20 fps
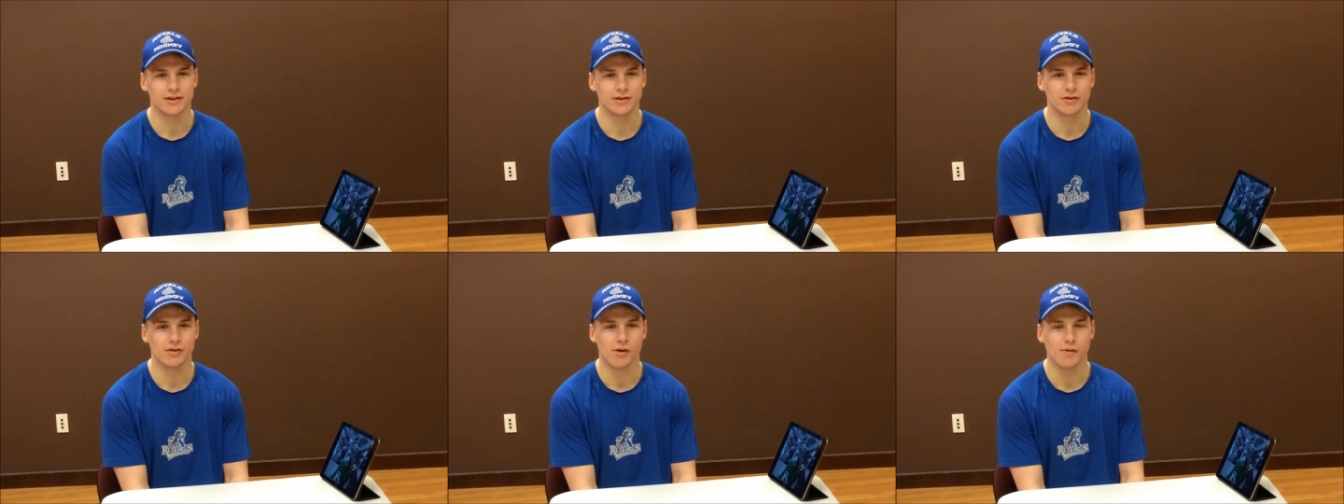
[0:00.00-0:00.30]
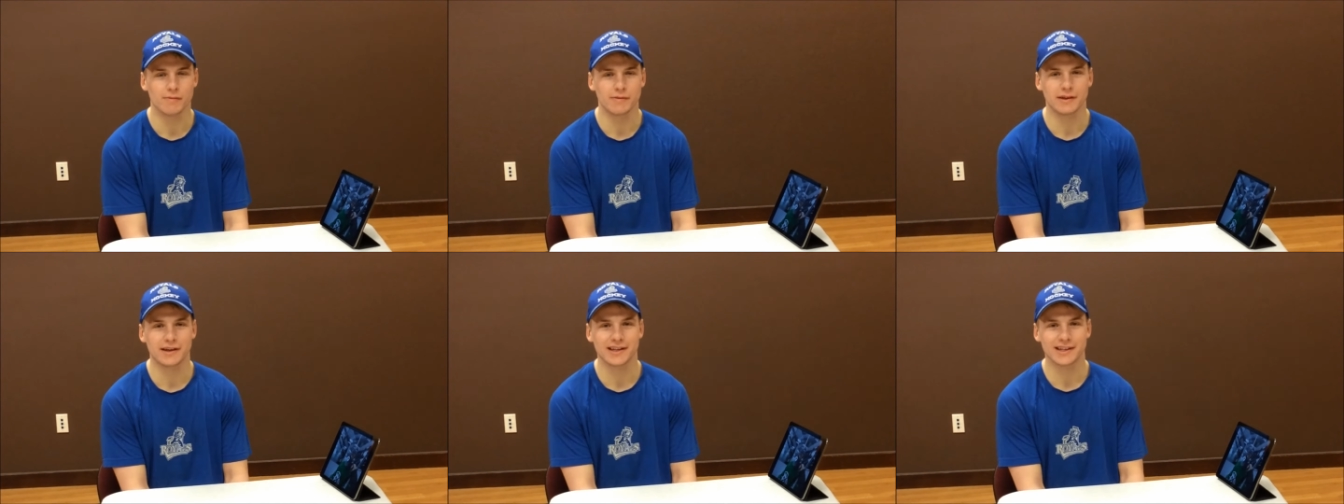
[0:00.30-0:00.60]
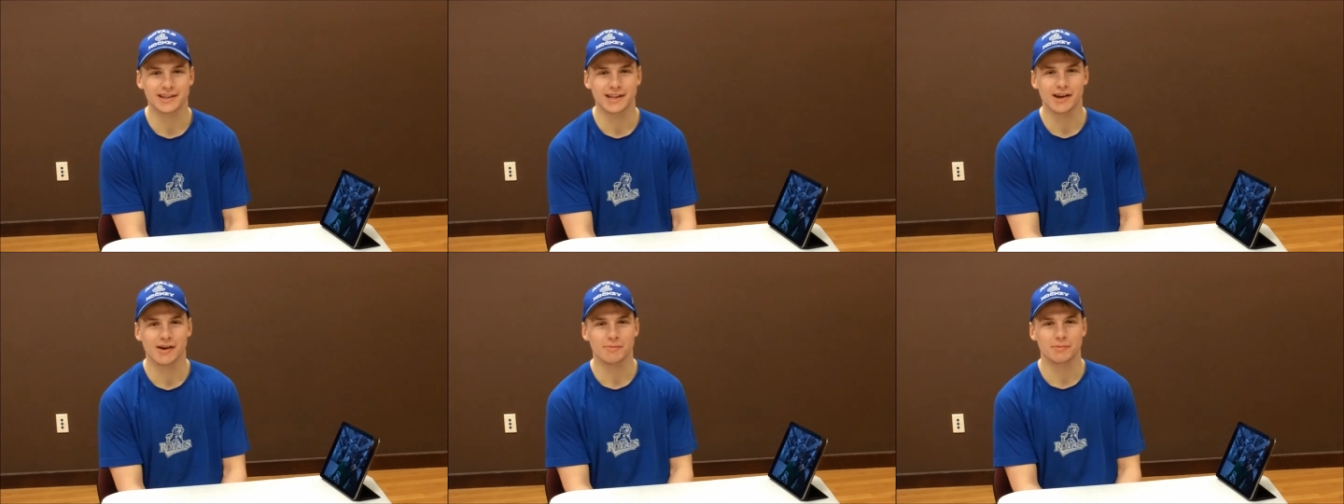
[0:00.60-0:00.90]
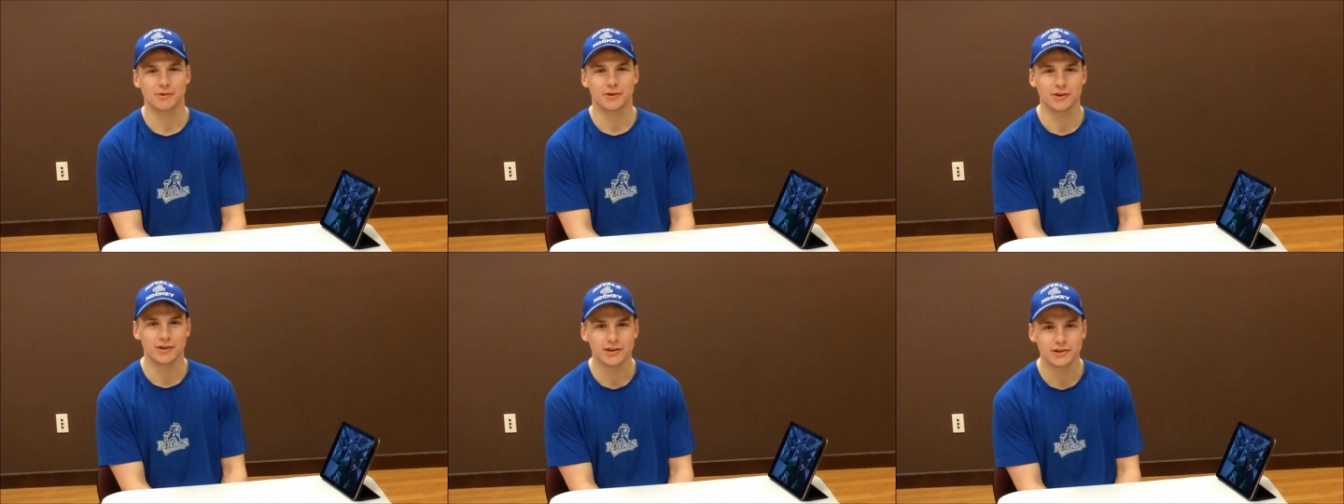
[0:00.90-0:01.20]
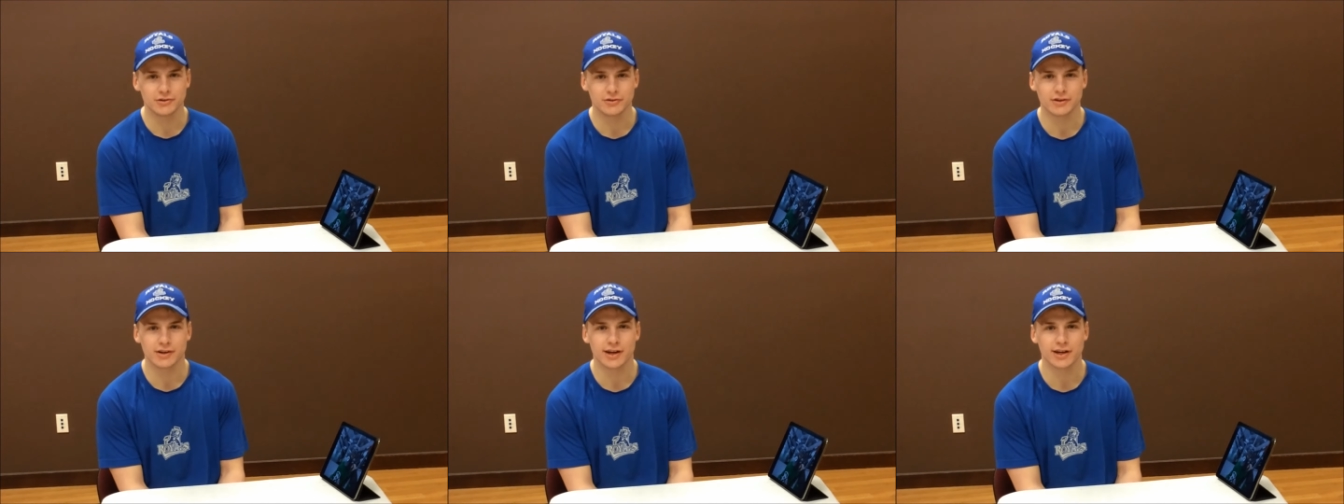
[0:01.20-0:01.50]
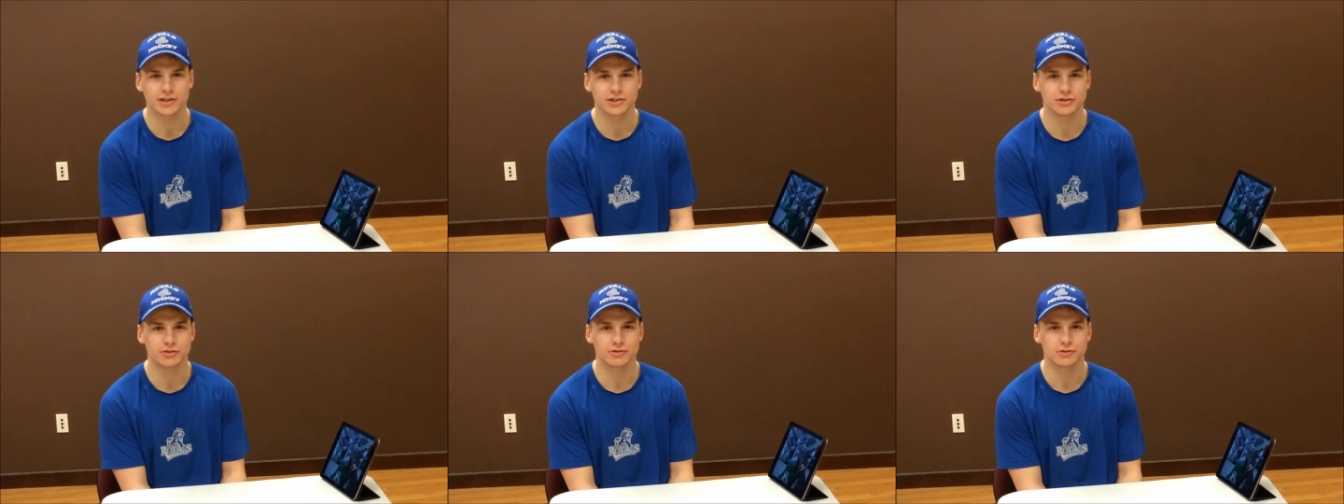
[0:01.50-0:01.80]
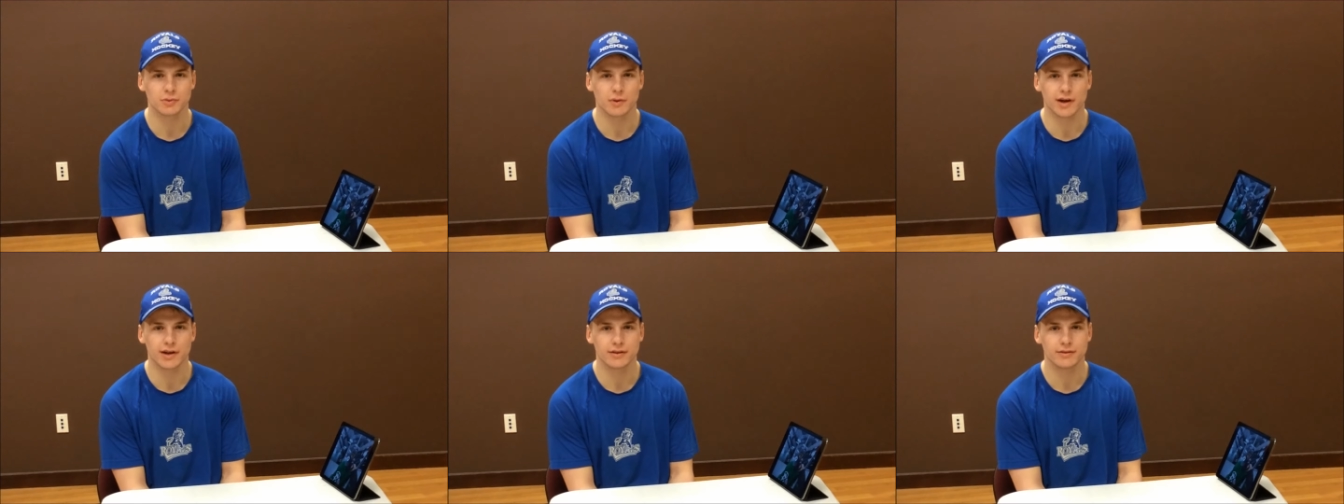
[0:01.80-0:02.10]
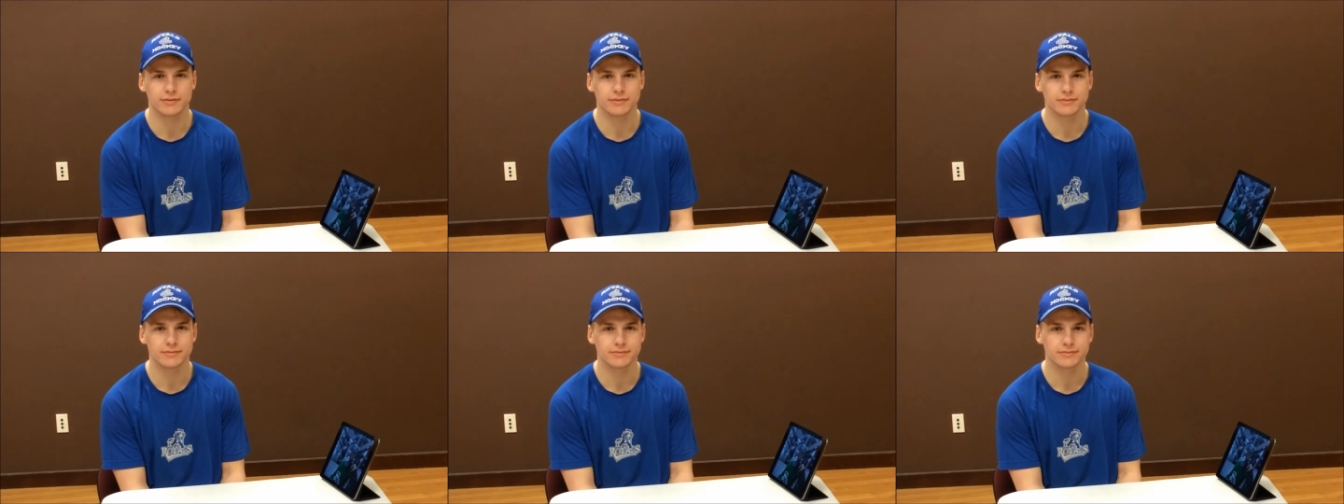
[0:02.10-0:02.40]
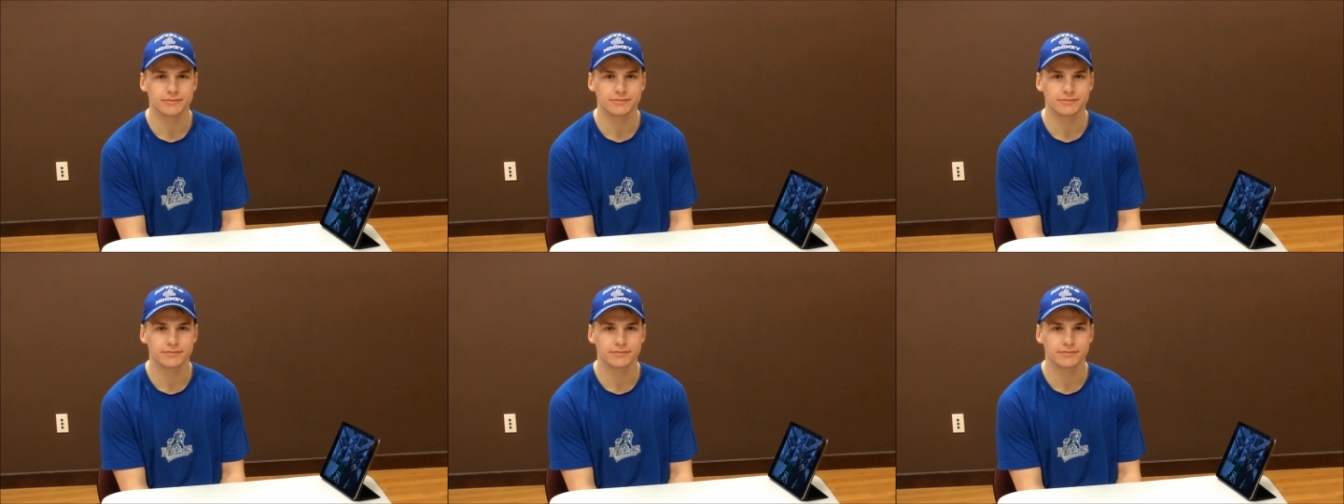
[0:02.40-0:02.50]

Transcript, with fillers: you know, hopefully I get the opportunity to do it next year as well.